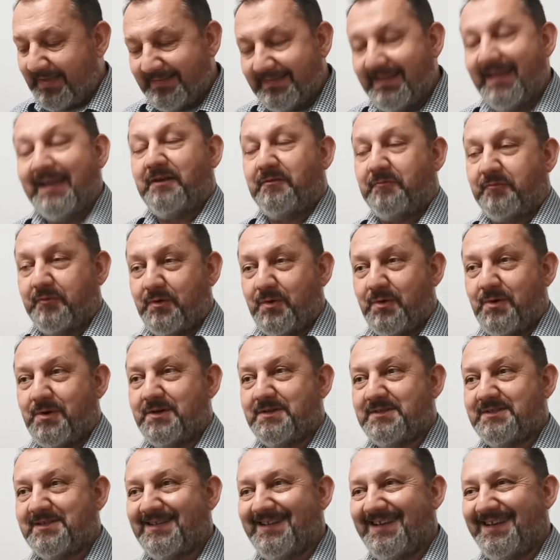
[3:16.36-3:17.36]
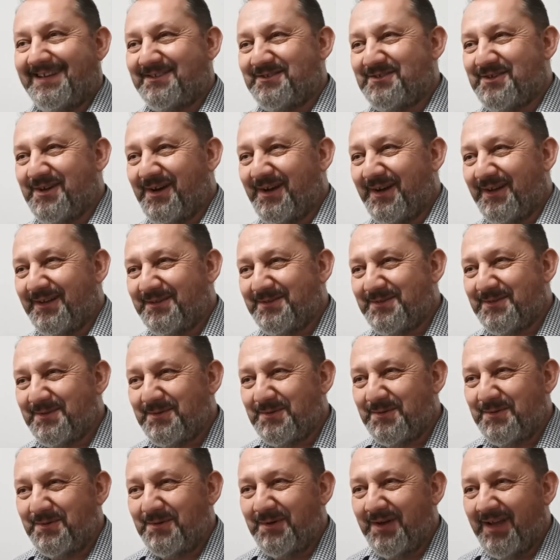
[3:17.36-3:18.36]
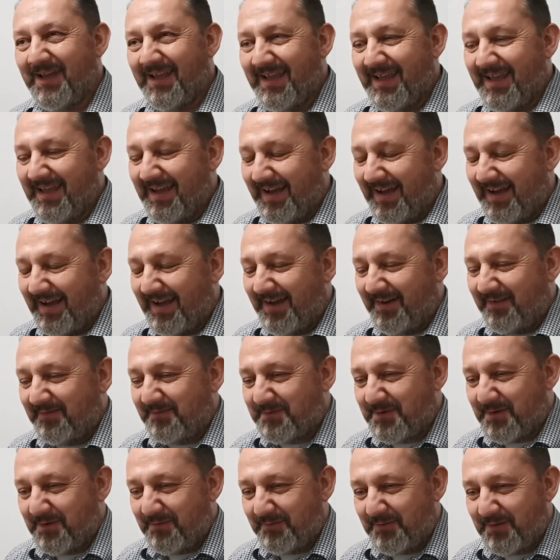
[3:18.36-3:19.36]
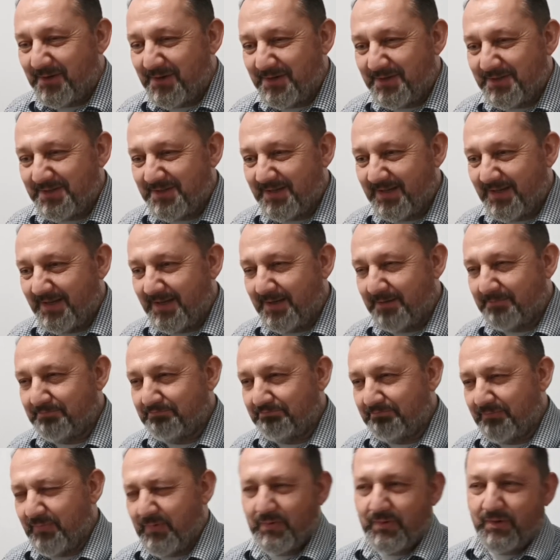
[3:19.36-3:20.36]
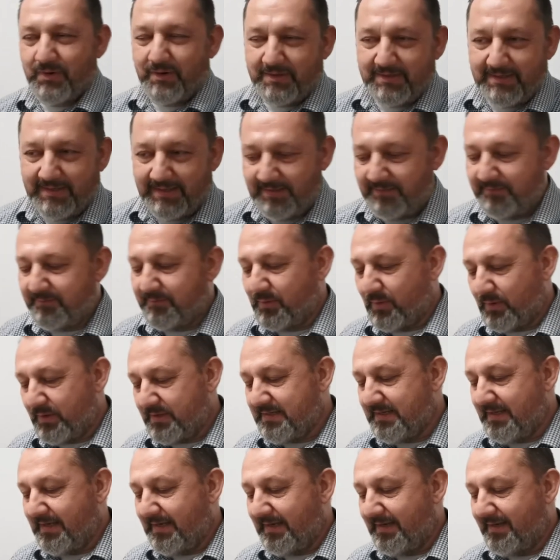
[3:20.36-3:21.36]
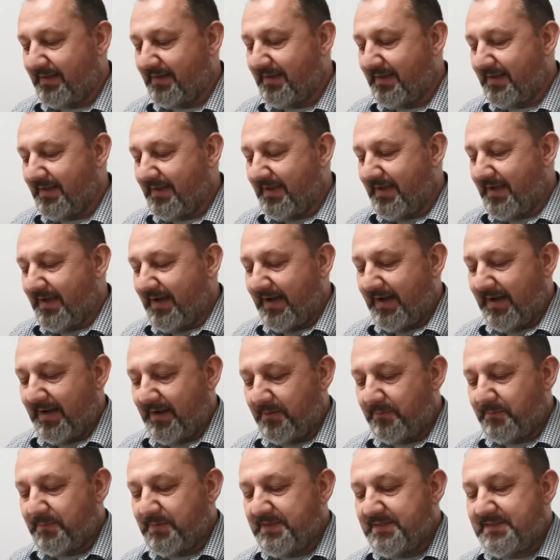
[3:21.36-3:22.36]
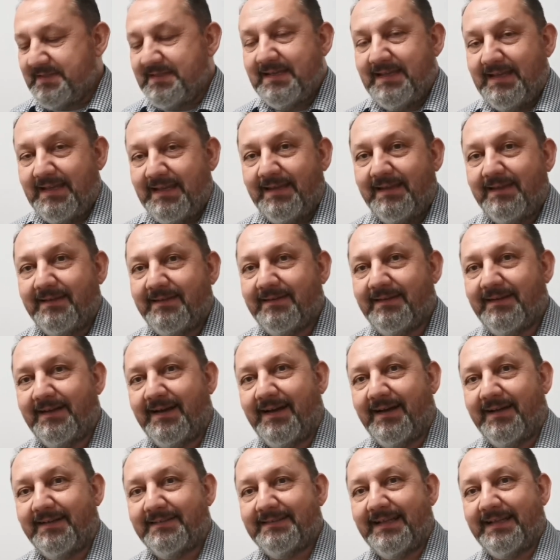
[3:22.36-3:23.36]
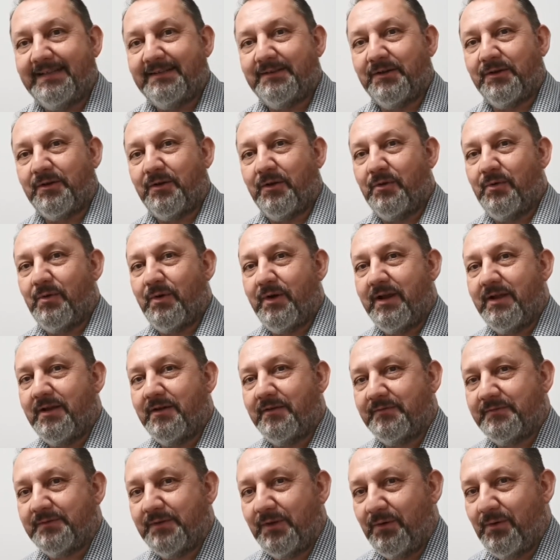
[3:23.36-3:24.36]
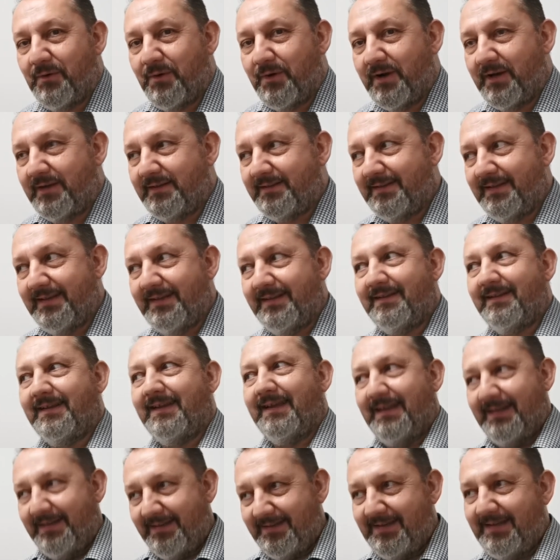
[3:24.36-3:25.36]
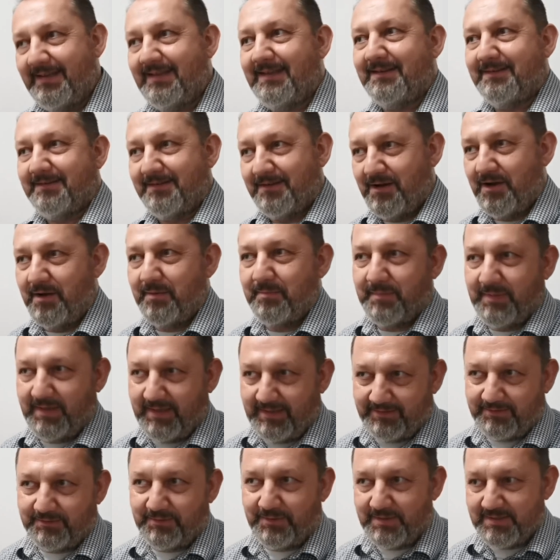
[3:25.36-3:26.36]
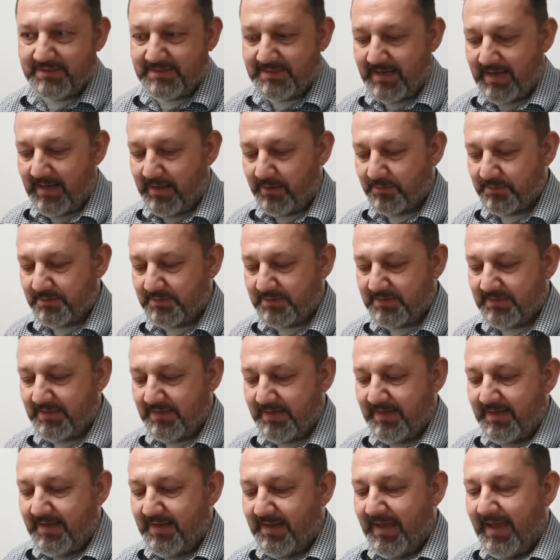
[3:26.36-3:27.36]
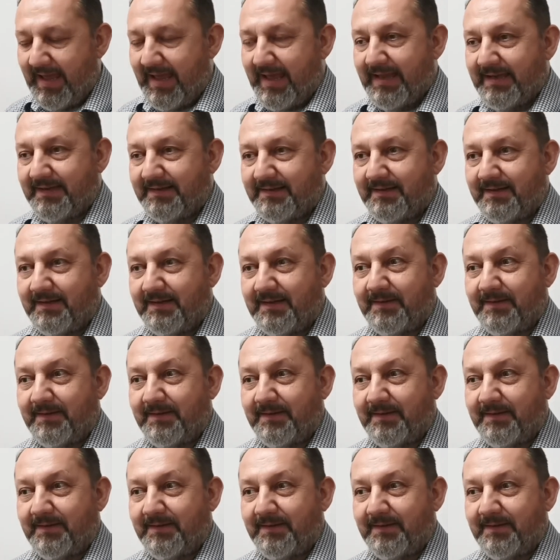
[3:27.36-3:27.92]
then, of course, in John 2, from verse 13, 14, we see that the glory of the Lord did indeed come into His house, and